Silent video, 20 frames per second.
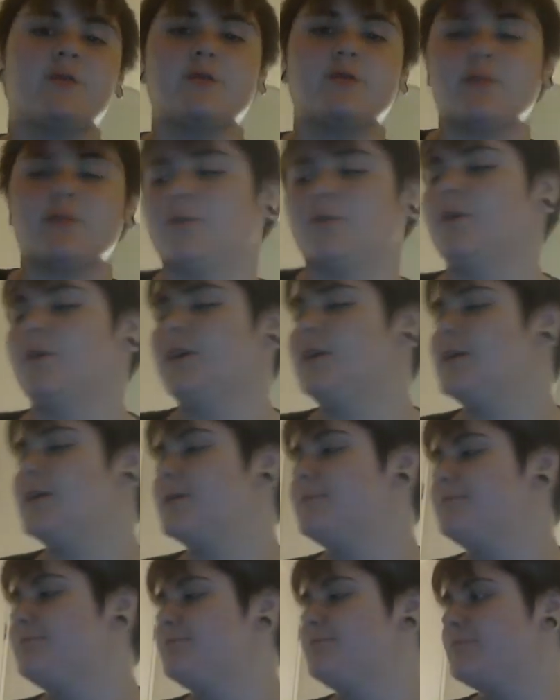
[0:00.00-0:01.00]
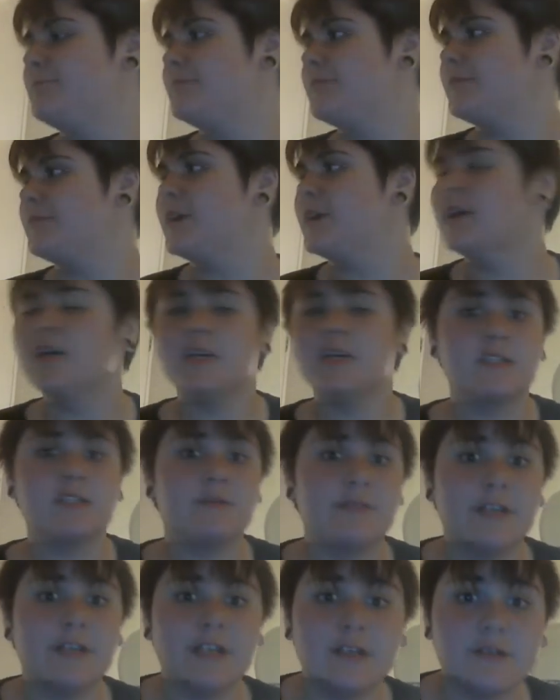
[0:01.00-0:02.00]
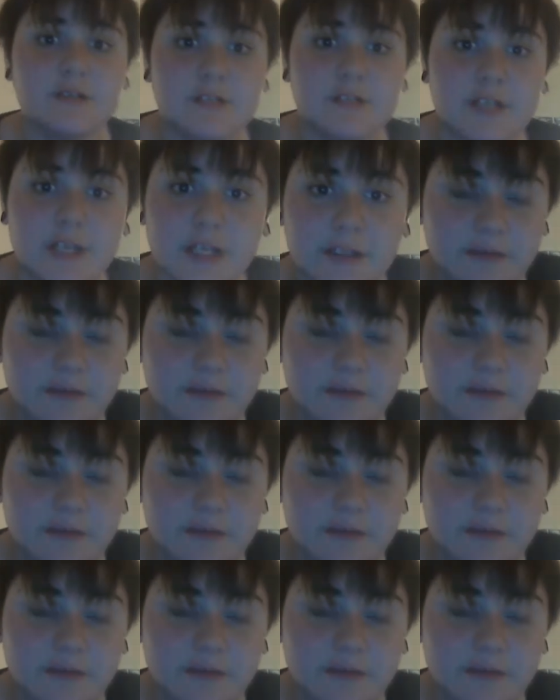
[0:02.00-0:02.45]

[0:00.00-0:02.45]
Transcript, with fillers: So, something else that